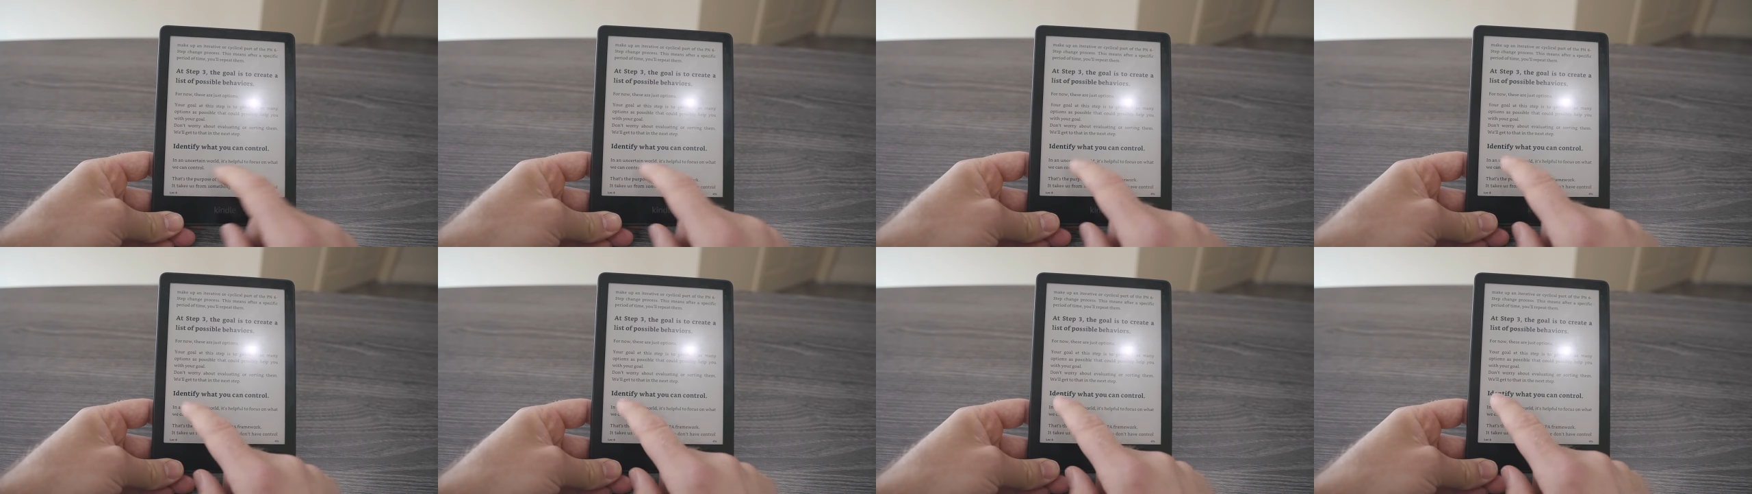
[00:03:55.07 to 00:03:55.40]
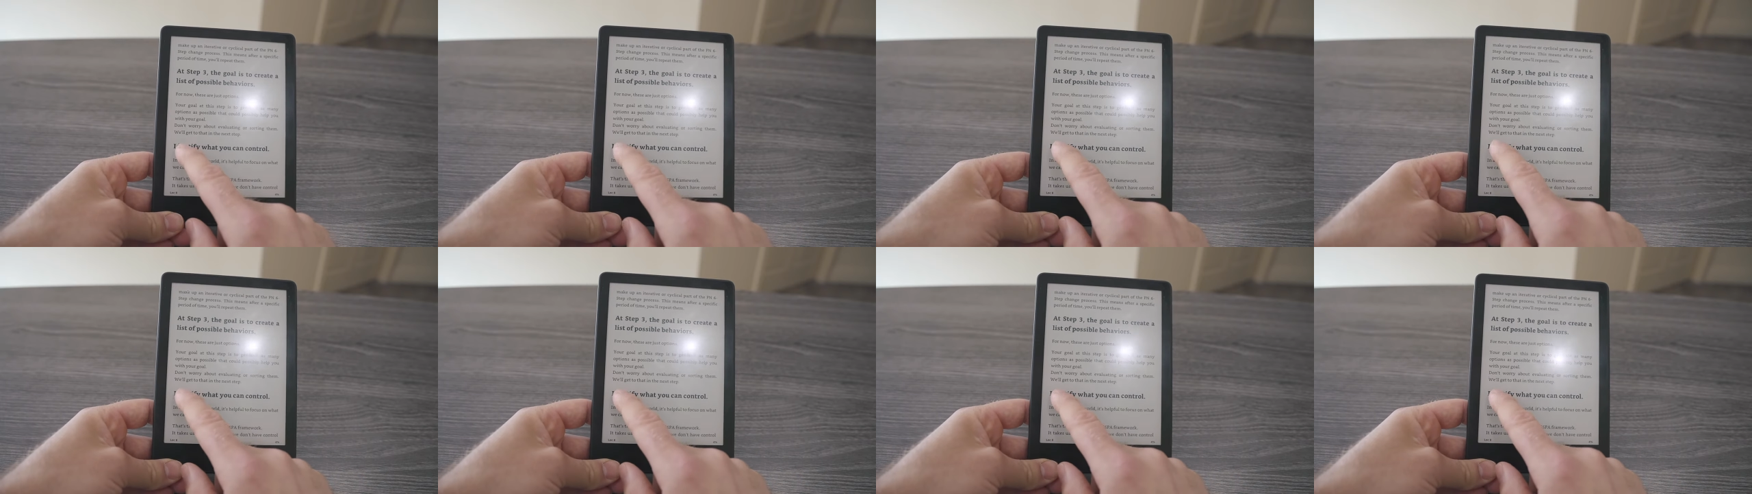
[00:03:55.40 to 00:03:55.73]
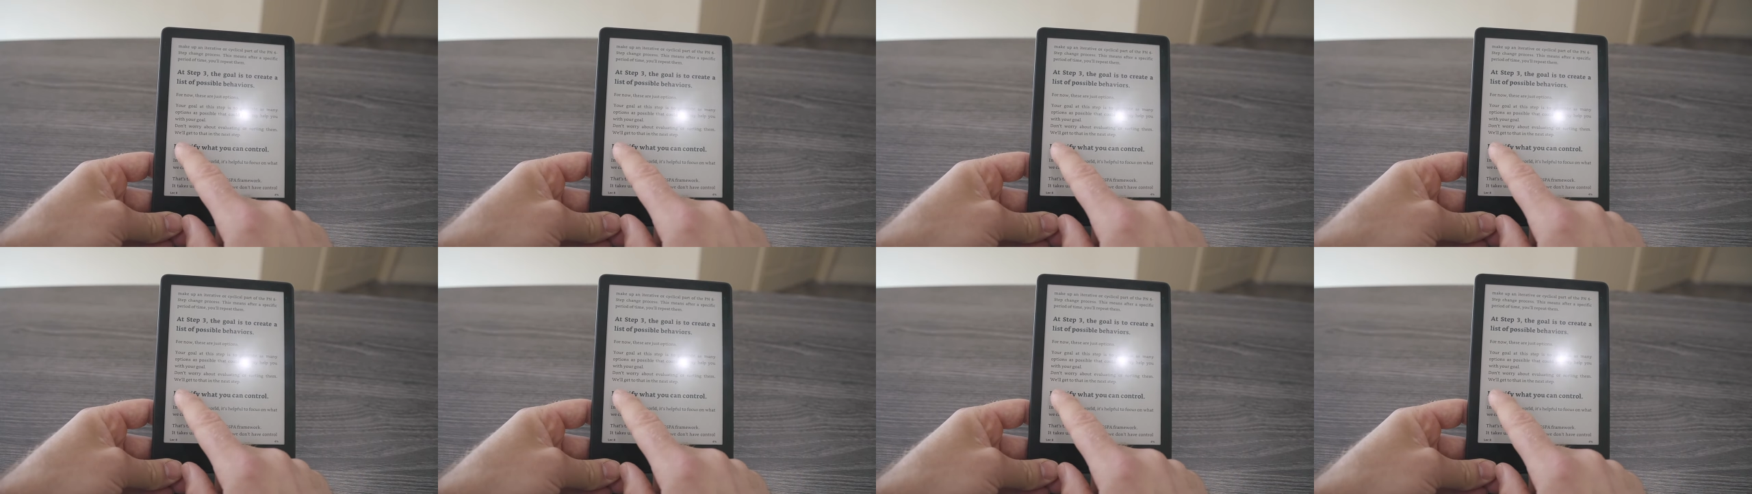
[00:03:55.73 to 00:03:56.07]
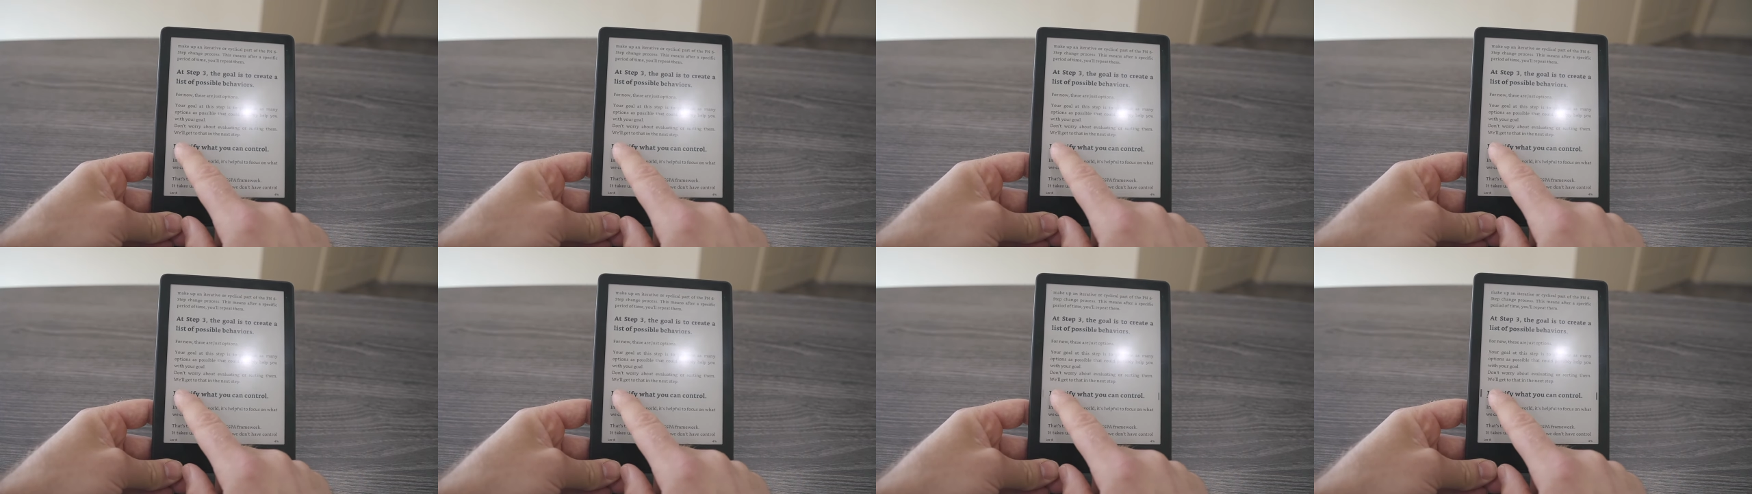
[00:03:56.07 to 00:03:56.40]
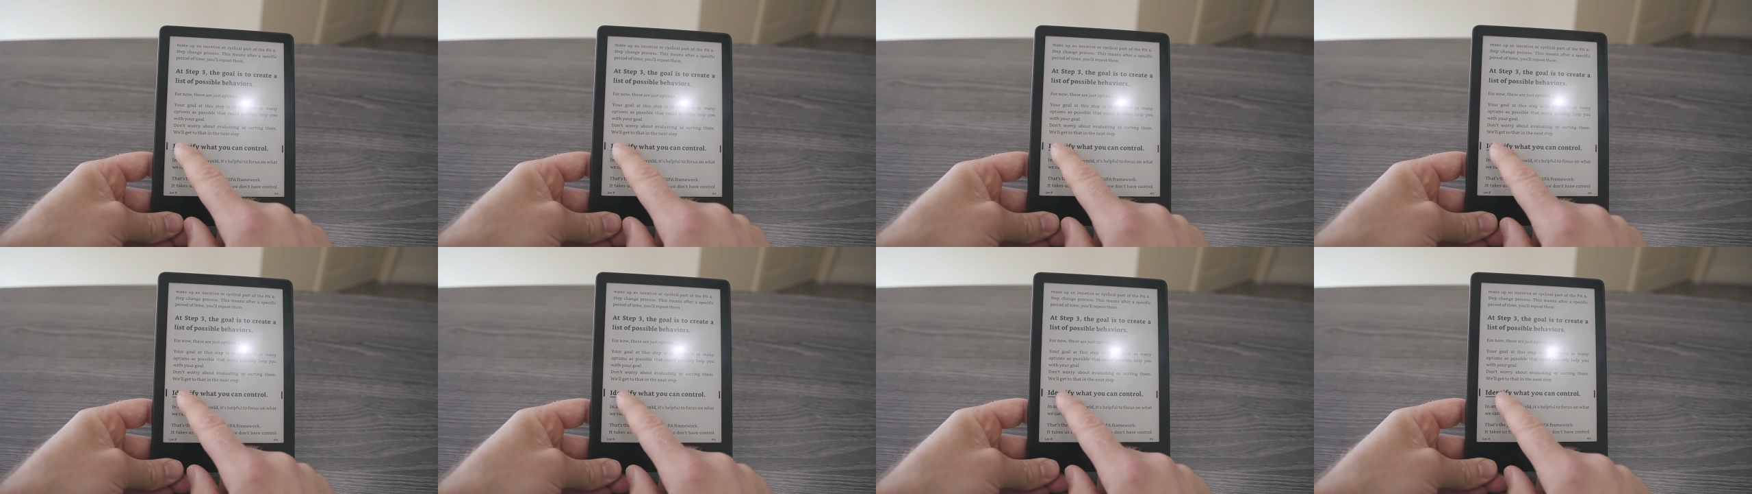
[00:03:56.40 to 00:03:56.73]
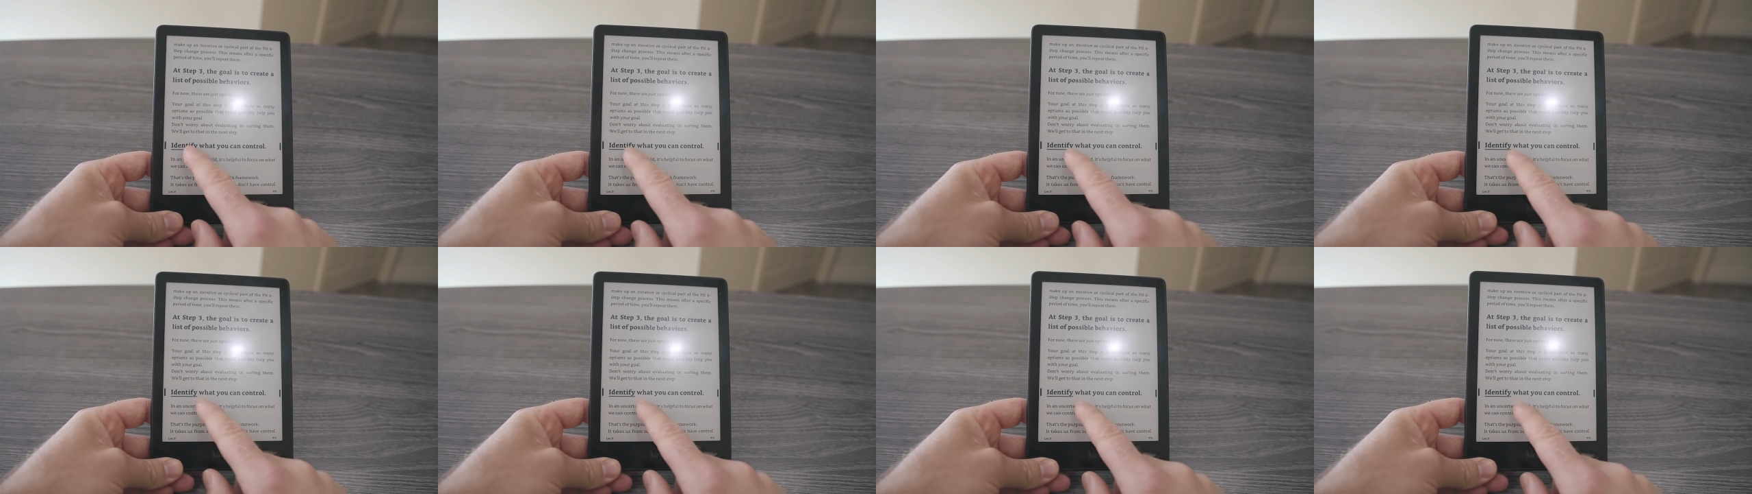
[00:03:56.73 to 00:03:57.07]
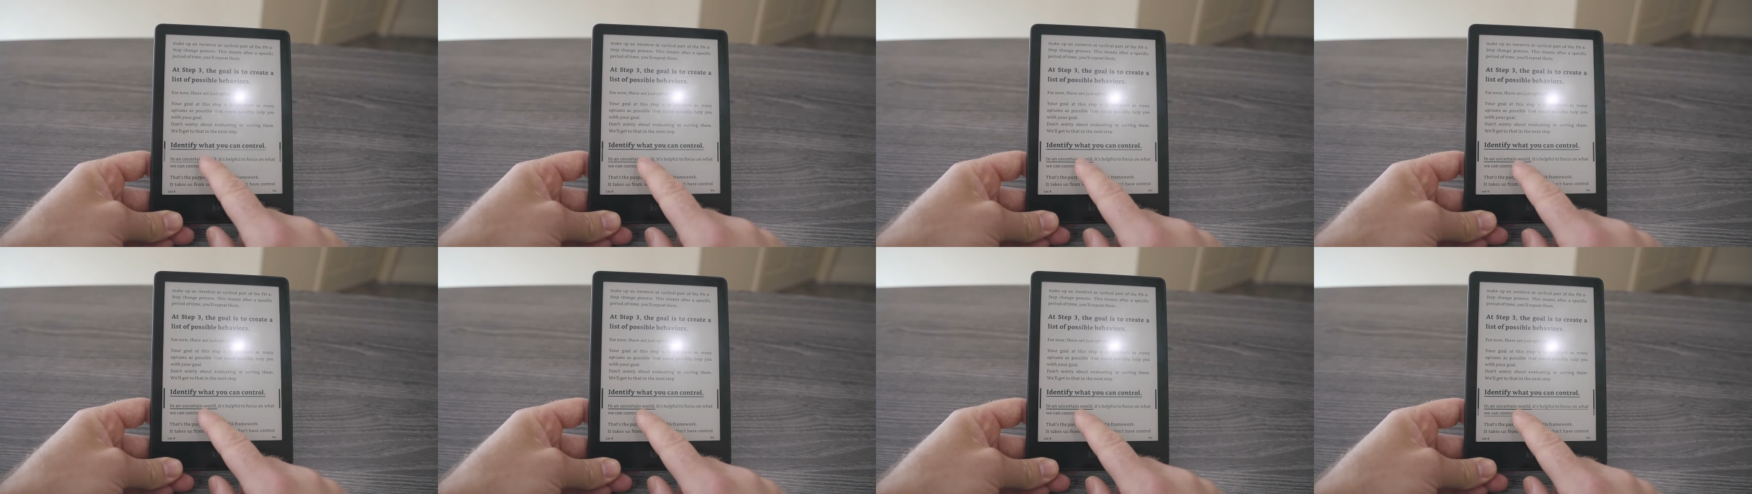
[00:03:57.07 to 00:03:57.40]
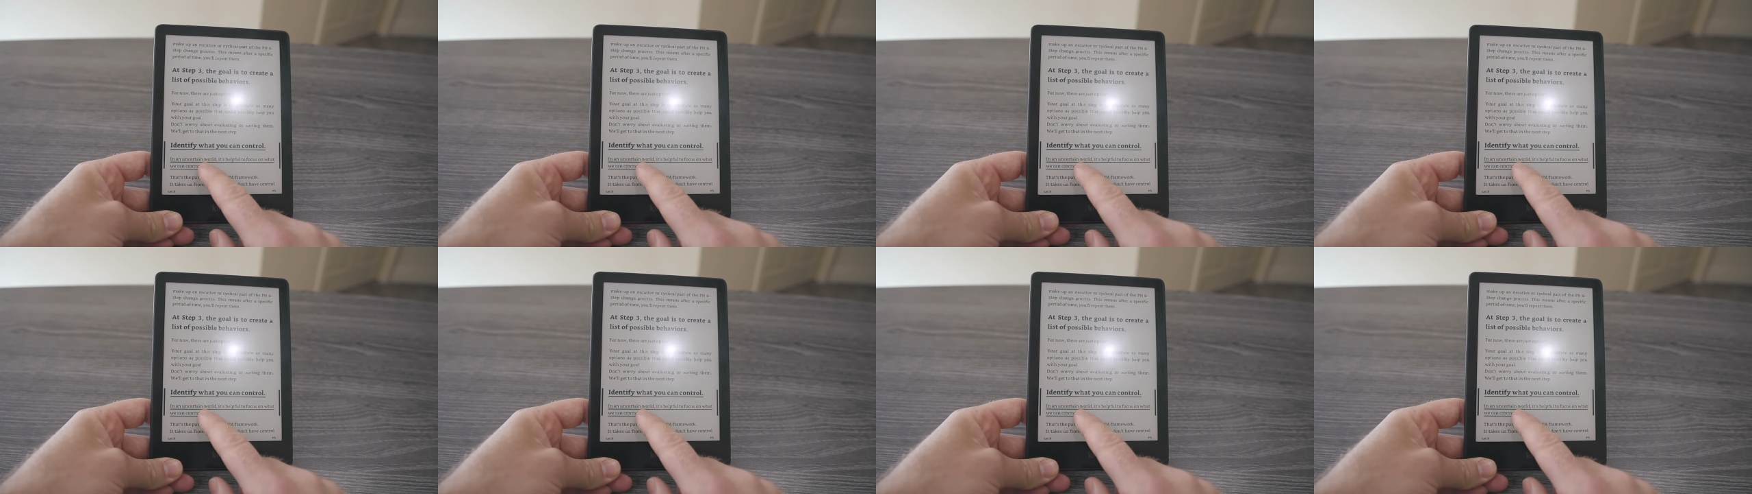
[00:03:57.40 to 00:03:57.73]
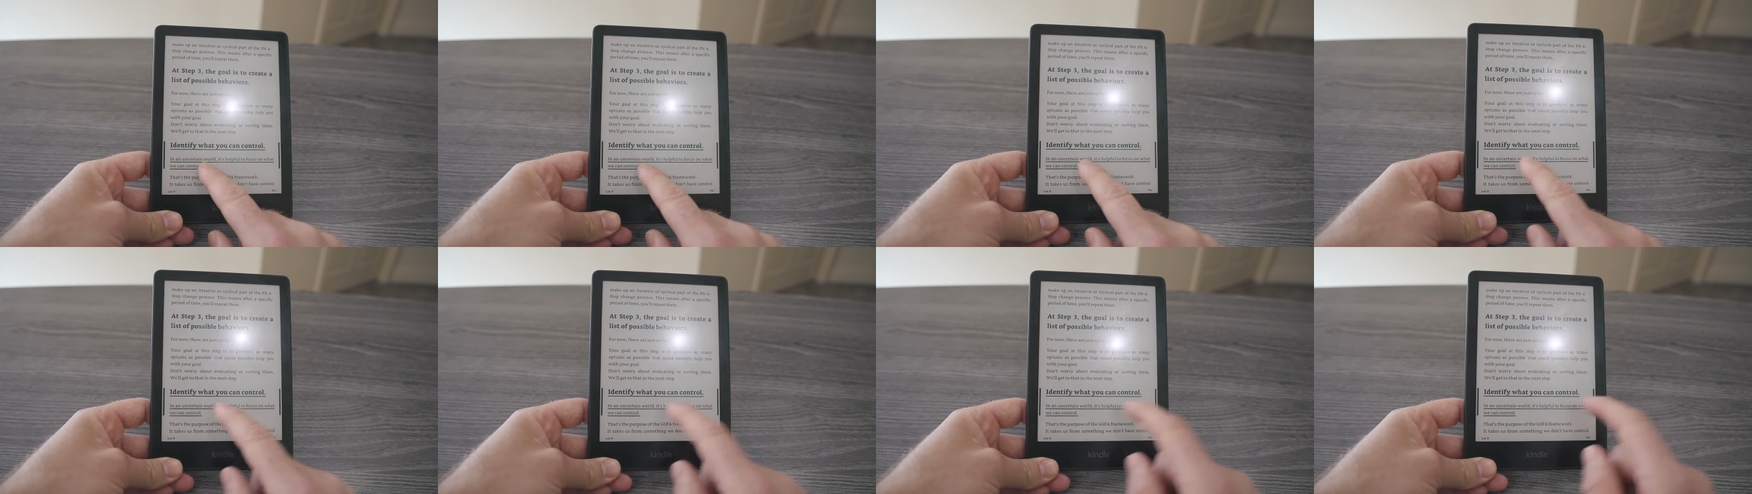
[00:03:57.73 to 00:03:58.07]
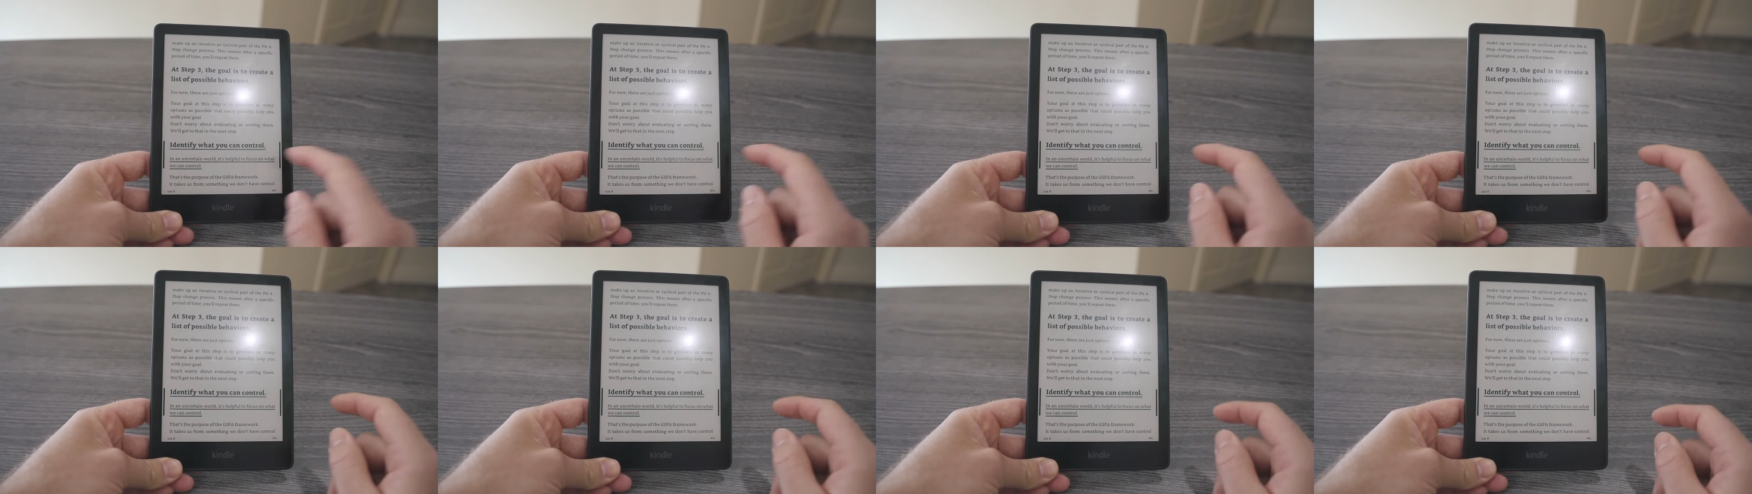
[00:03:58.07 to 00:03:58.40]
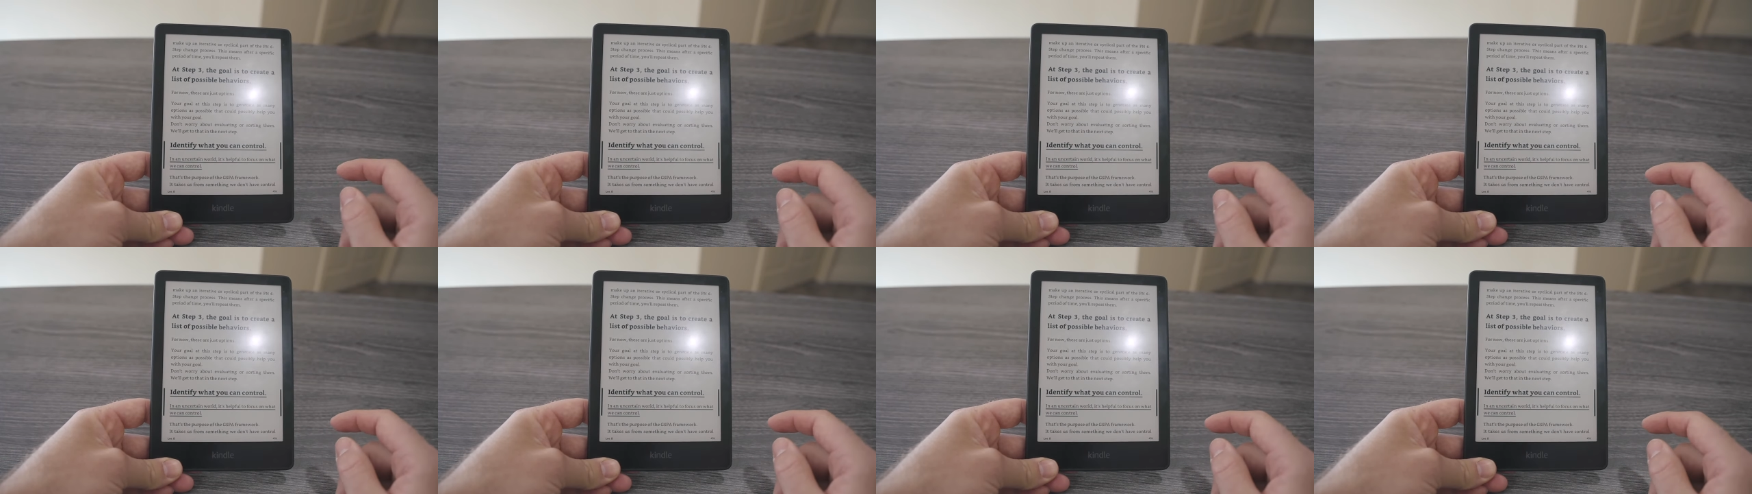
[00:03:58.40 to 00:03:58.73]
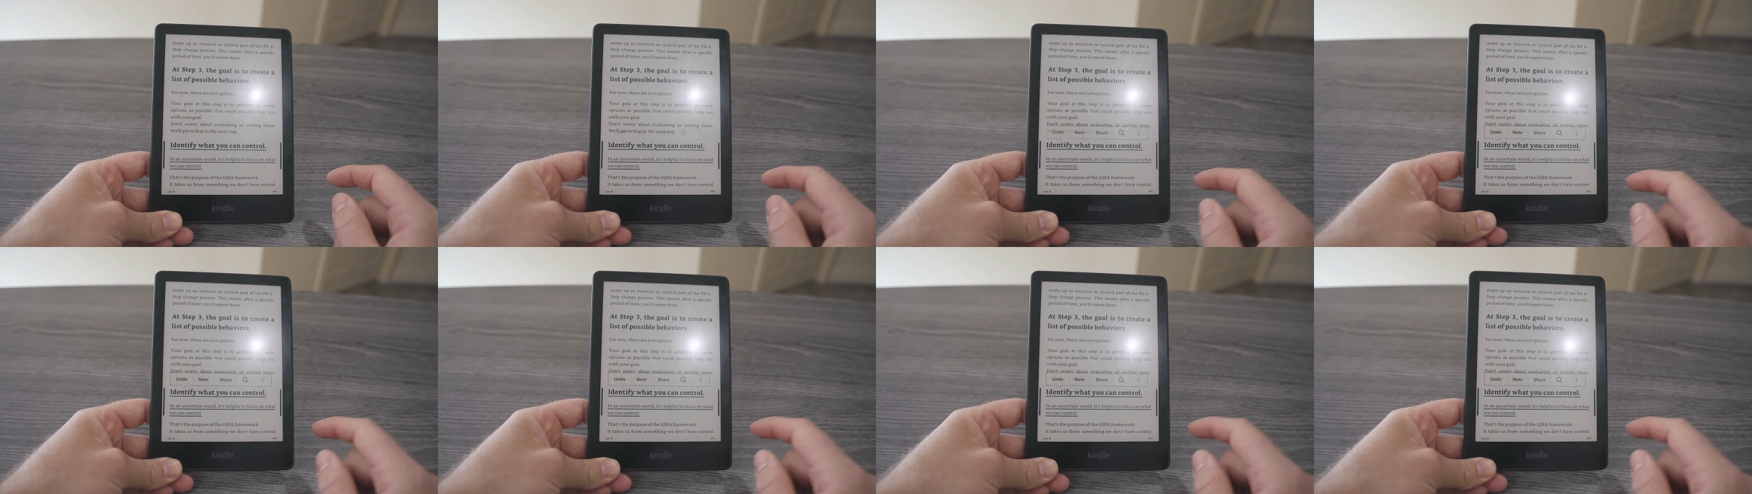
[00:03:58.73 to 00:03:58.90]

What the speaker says: Nobody's mouth can be seen.